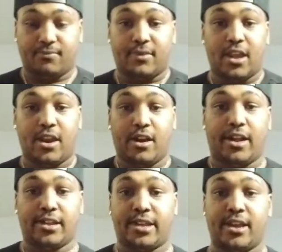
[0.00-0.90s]
Here it
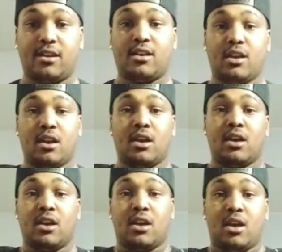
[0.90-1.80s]
is here.
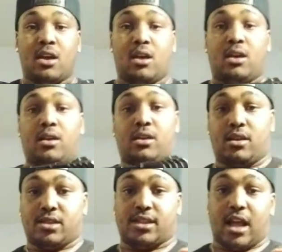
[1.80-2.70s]

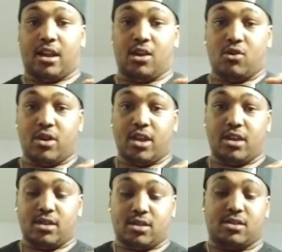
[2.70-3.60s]
It's not
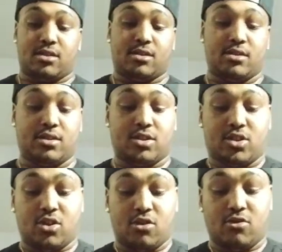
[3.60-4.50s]
loaded.
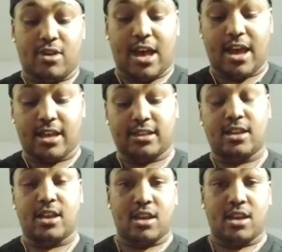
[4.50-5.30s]
Show you guys.